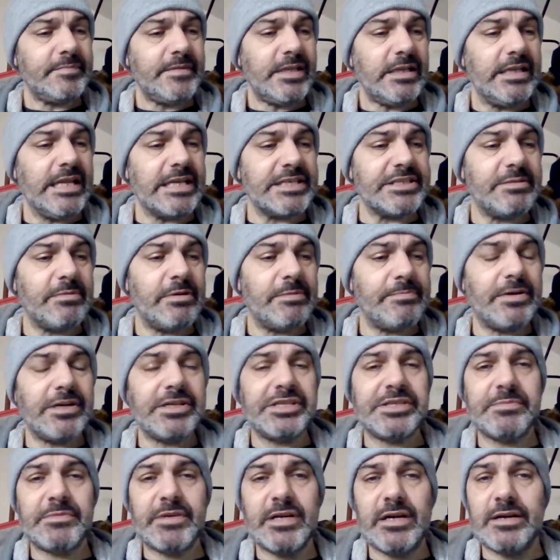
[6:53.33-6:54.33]
Next time I buy
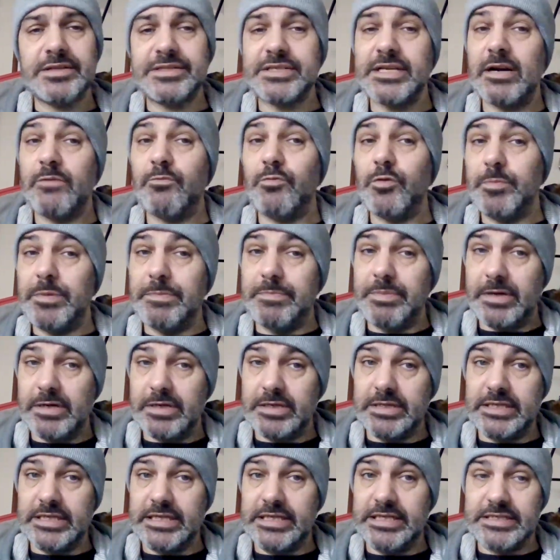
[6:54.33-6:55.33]
some cards, I will be
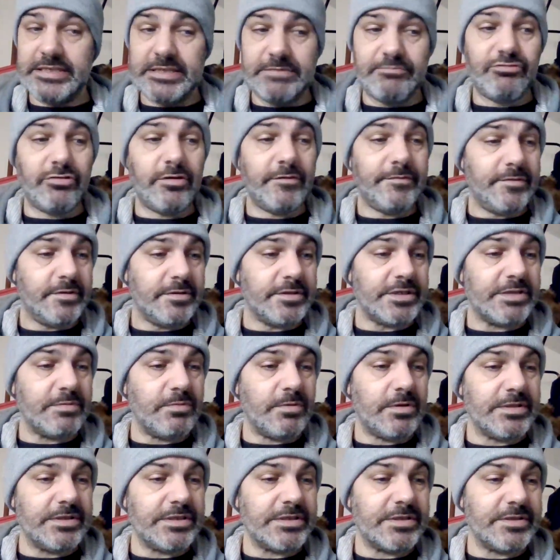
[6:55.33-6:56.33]
buying these, the Providence
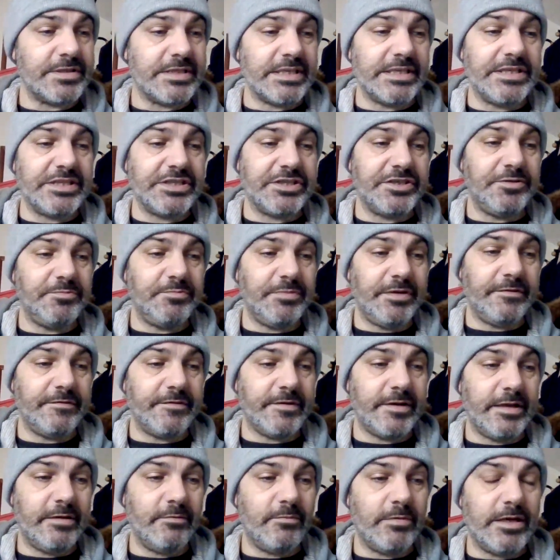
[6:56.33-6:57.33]
ones, because they suit me
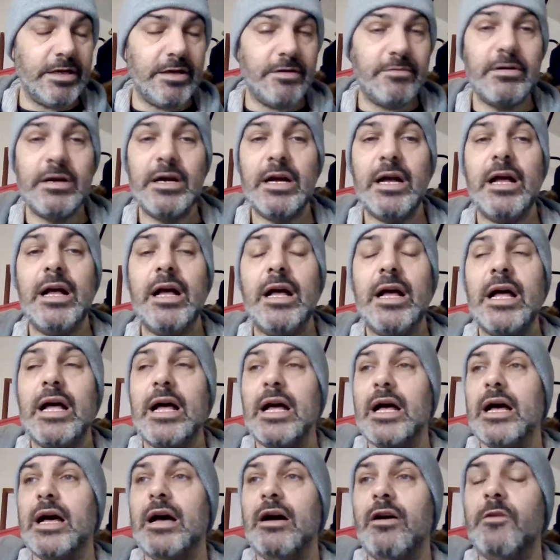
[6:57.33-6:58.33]
very well.
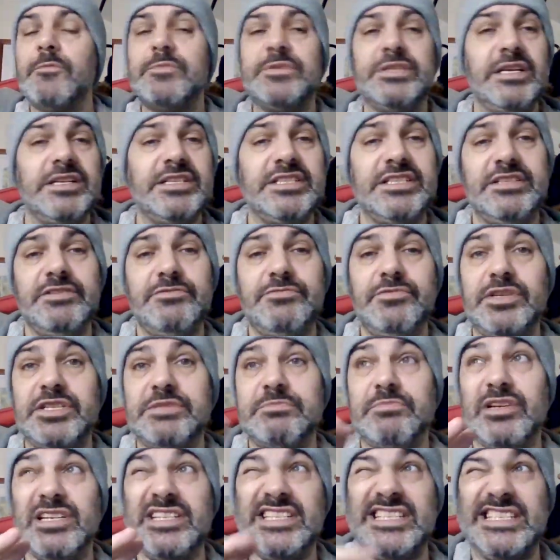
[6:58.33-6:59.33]
Obviously, I still use
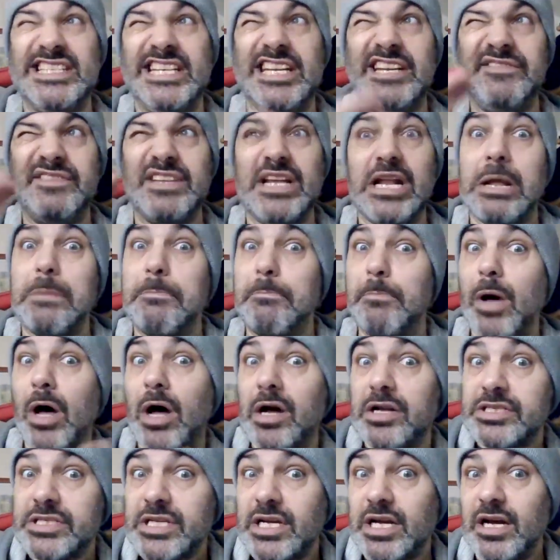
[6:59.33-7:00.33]
my Steve Della
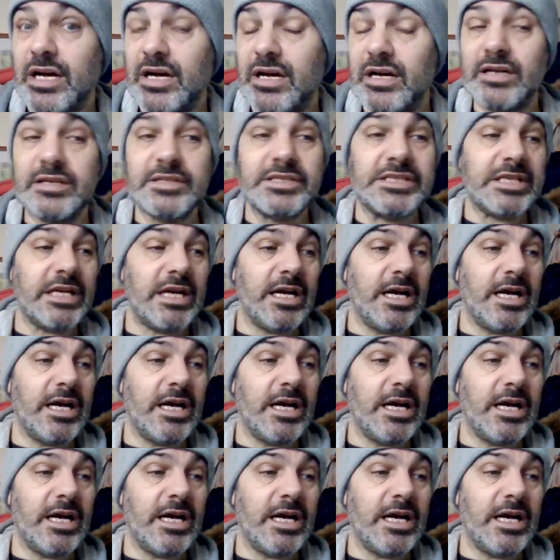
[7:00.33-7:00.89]
marked cards